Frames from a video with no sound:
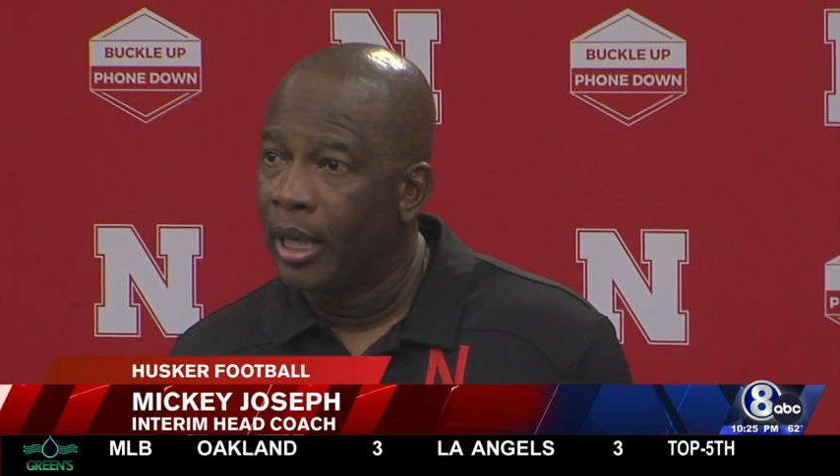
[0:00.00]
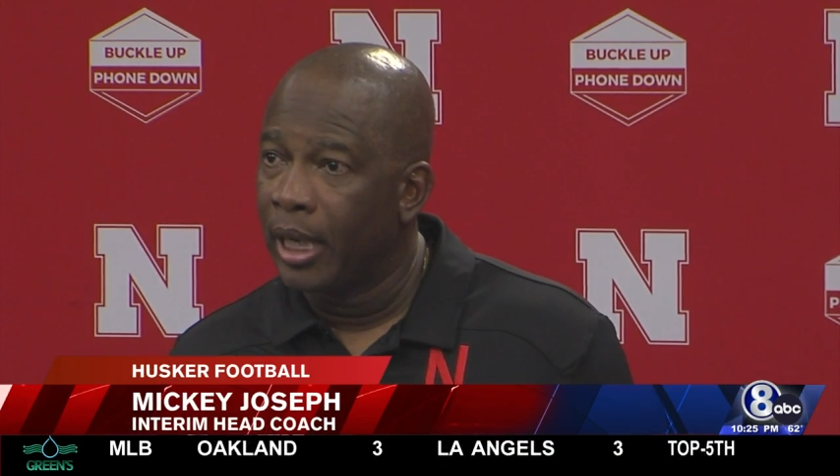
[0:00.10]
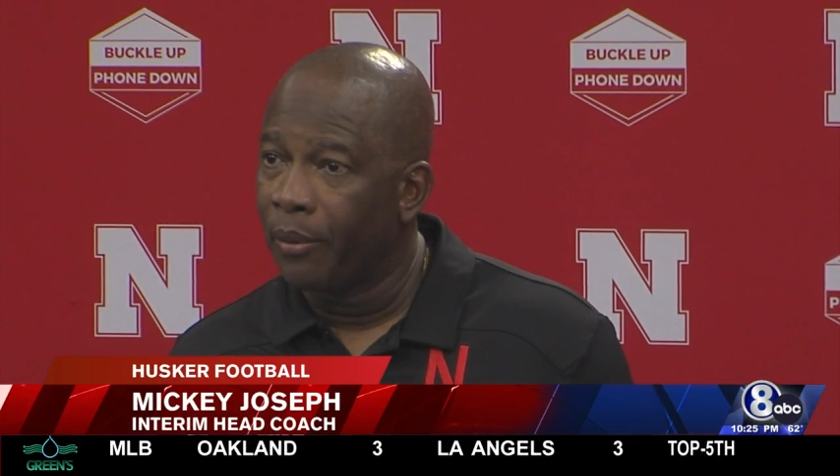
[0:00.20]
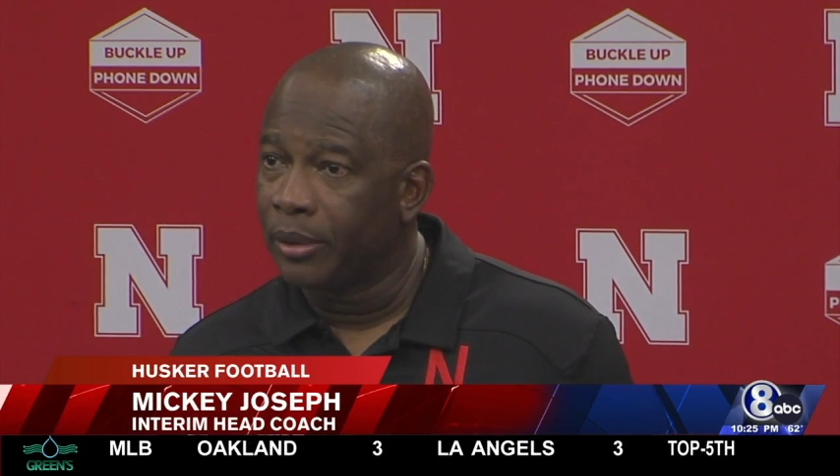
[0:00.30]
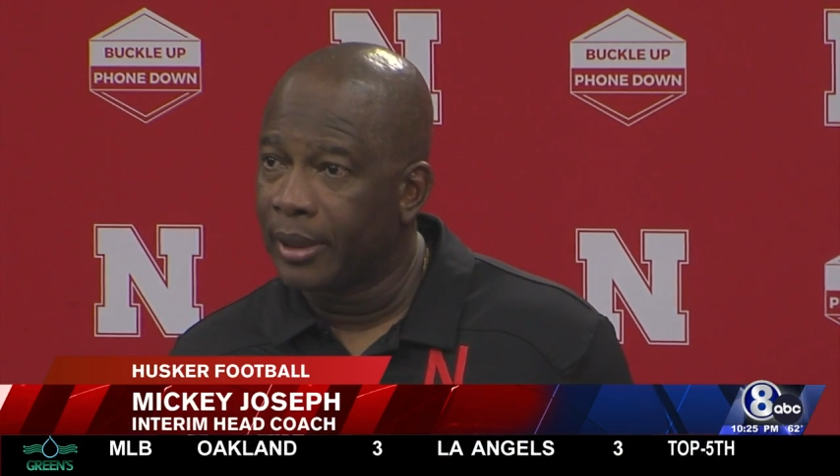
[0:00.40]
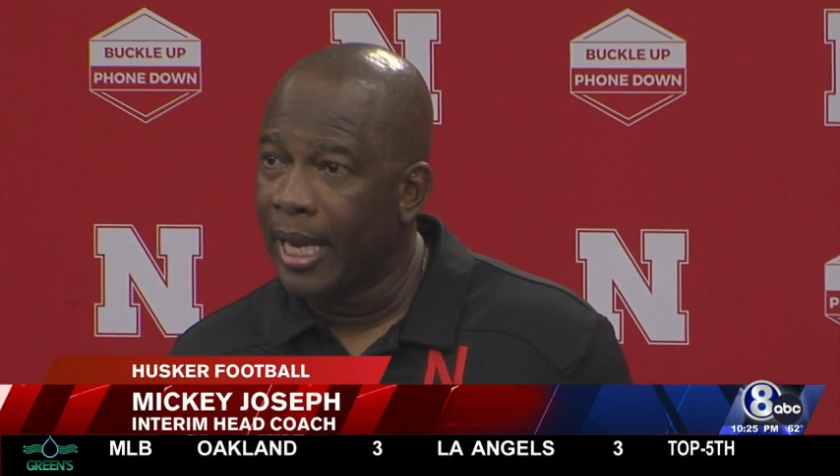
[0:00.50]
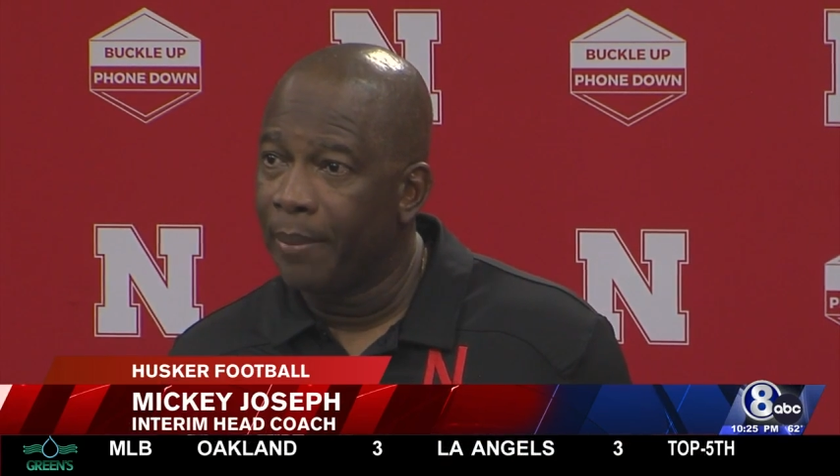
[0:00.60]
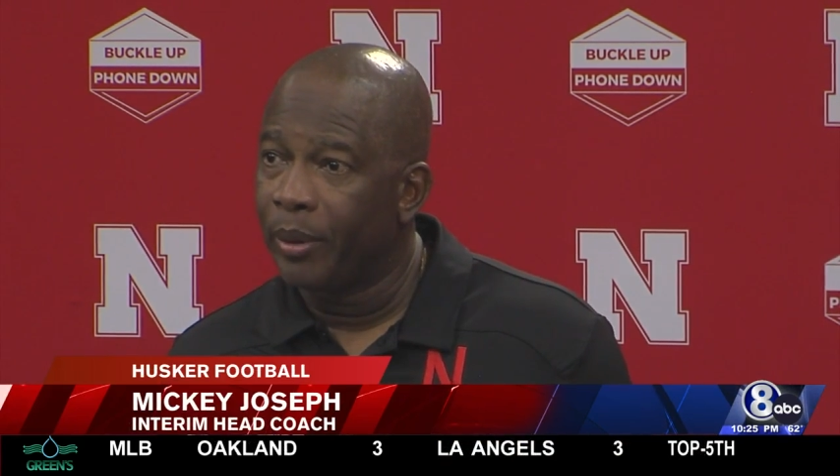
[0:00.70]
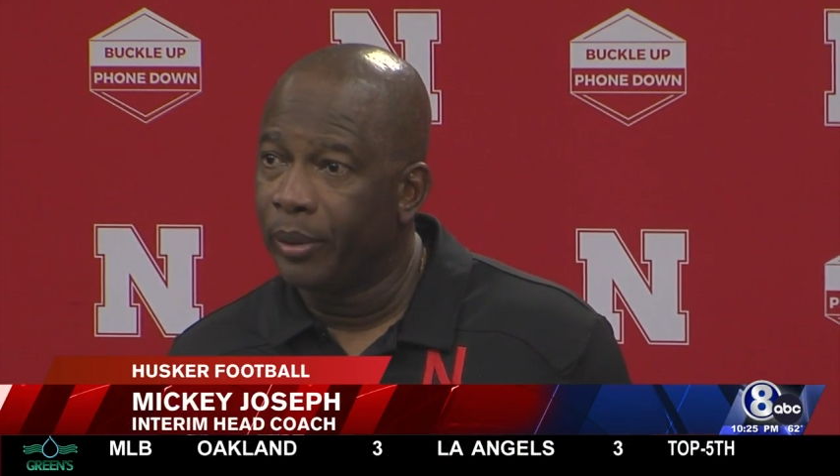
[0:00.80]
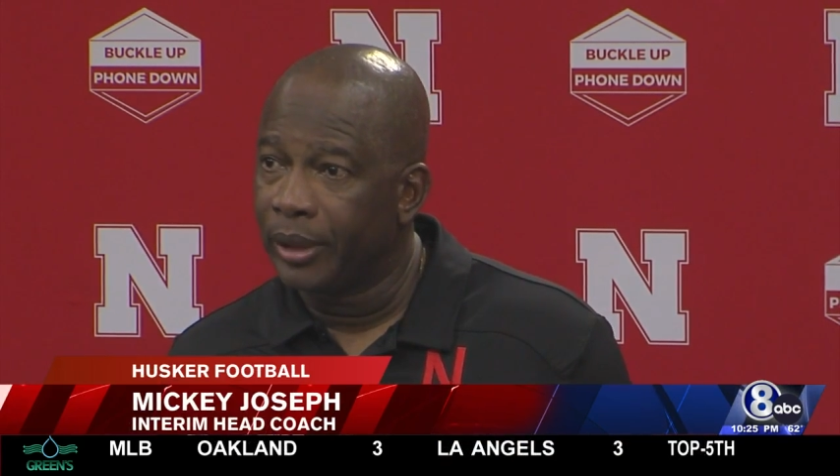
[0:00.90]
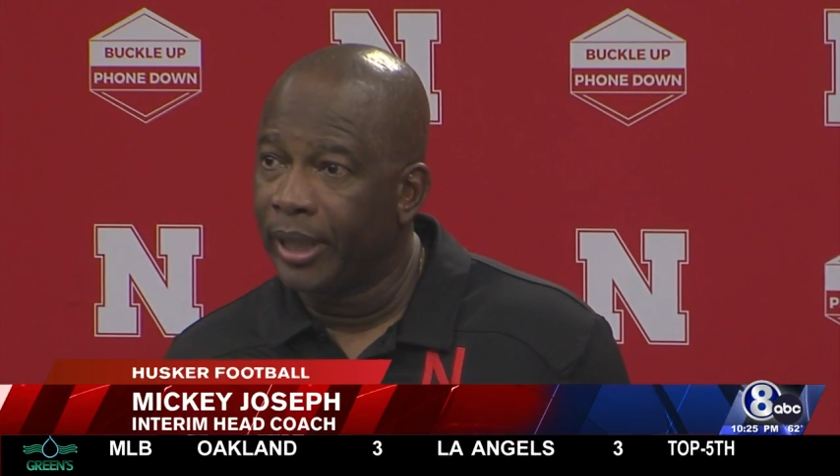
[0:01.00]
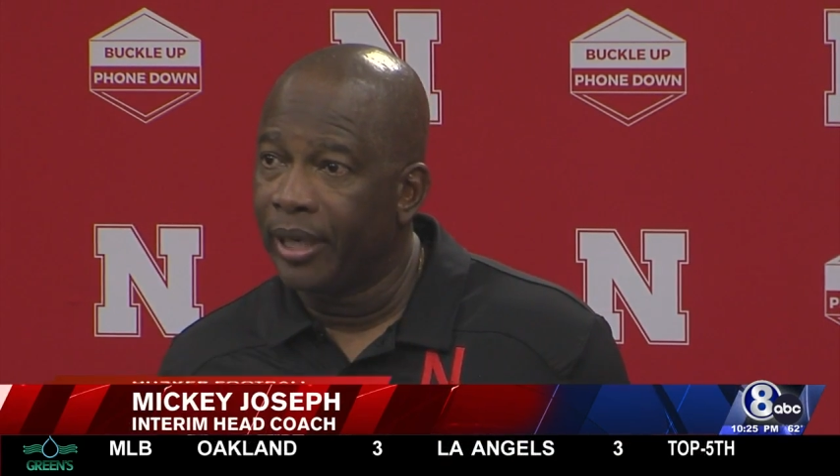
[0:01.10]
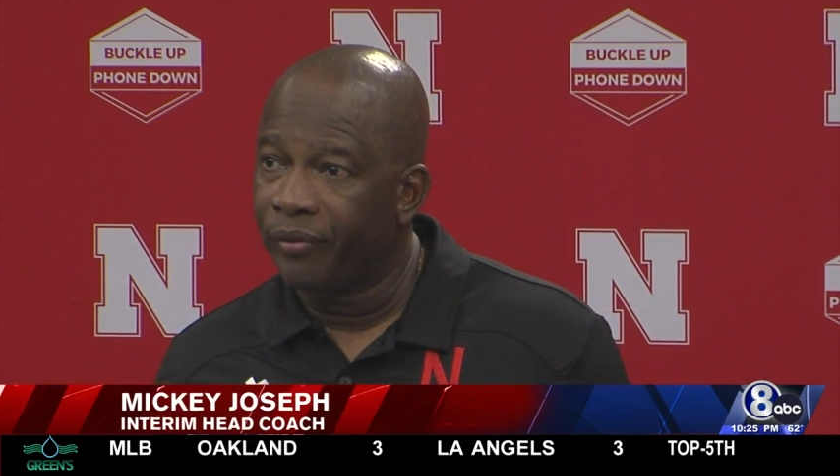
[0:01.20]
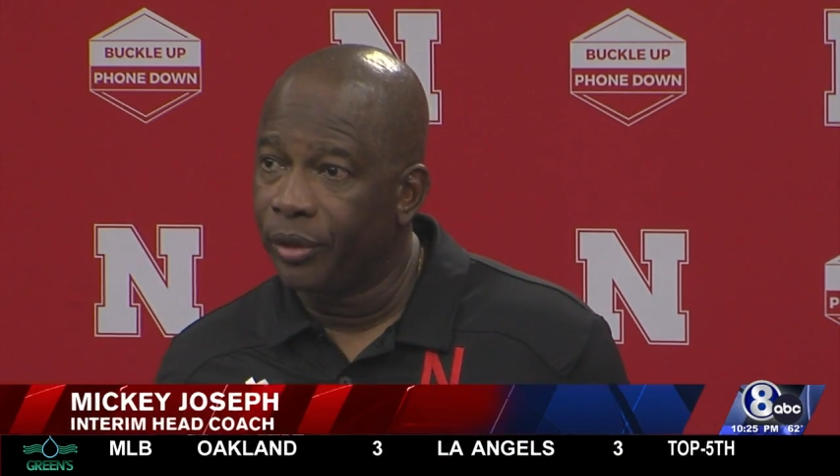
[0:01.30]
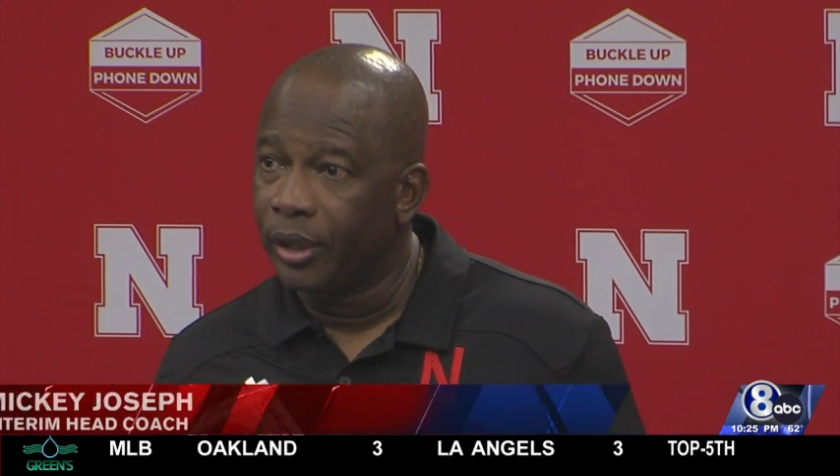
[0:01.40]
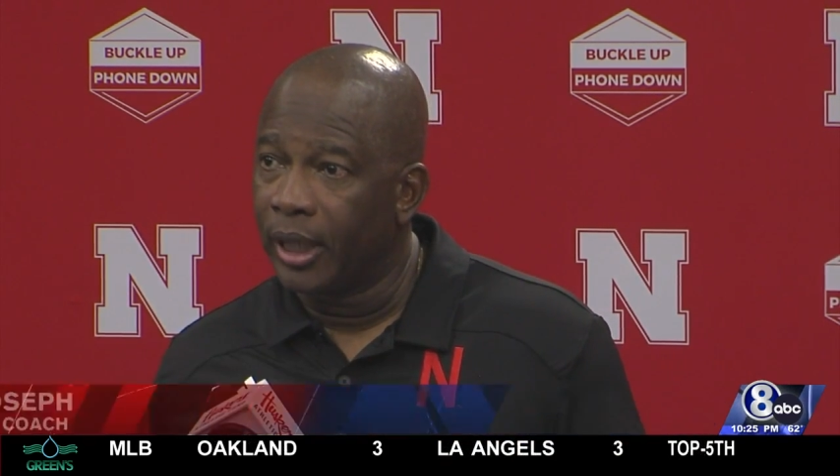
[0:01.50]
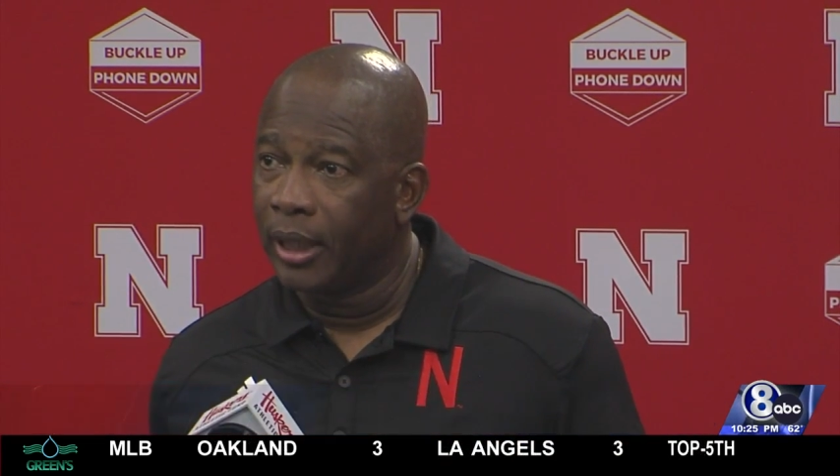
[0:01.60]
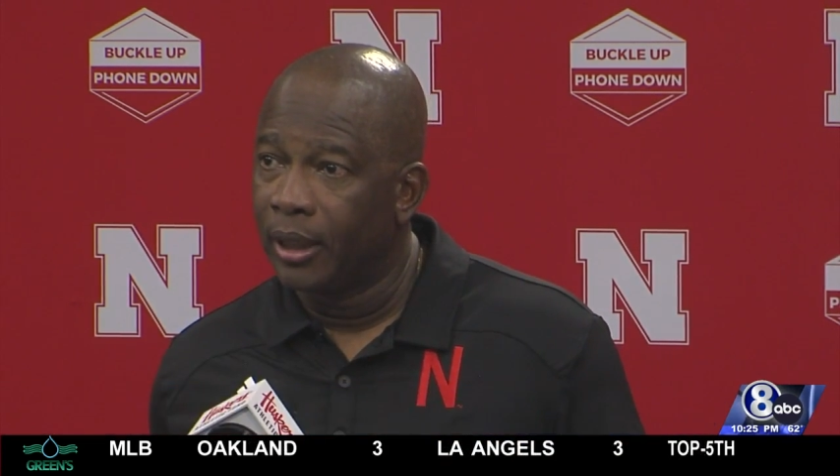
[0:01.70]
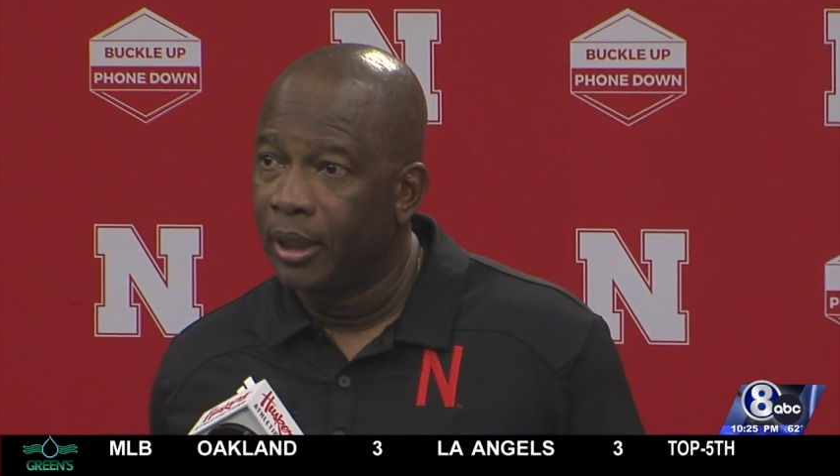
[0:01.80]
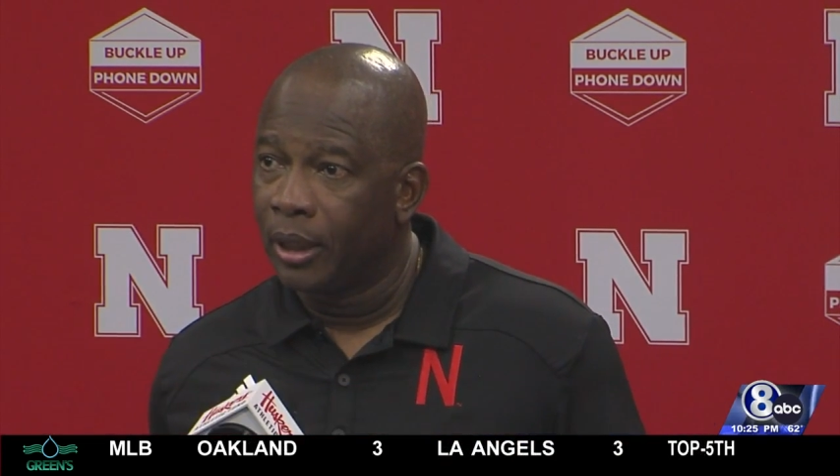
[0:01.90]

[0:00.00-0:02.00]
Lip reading: and I was happy with their effort today.